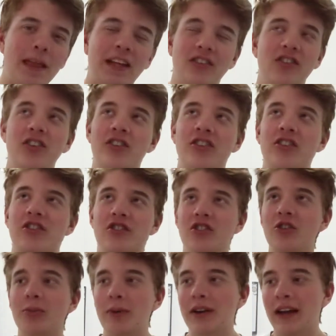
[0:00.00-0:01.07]
it's just
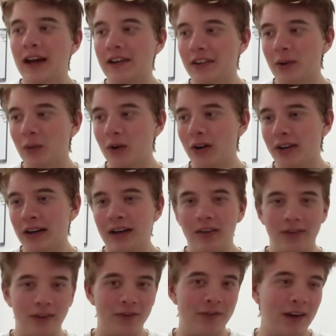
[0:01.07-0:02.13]
stupid how they work
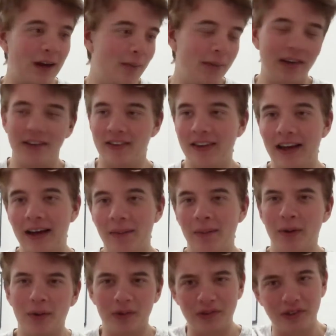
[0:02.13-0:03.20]
out that that means that,
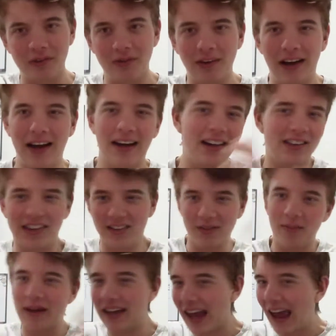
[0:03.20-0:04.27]
but also that, and it
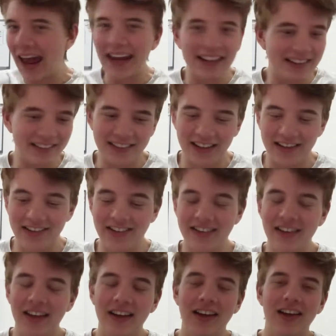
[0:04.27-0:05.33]
doesn't make any
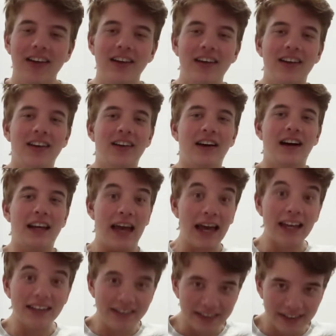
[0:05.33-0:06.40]
sense. I
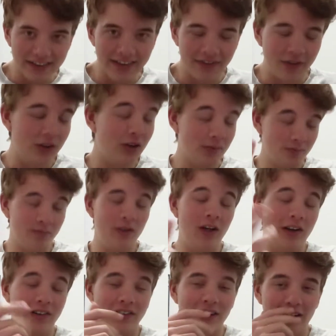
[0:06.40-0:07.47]
hate it. If you
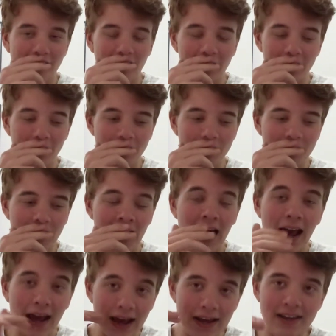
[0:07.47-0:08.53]
can't tell, I
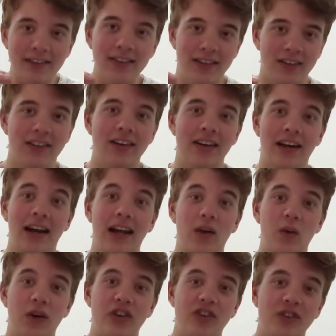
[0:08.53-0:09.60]
hate learning a language.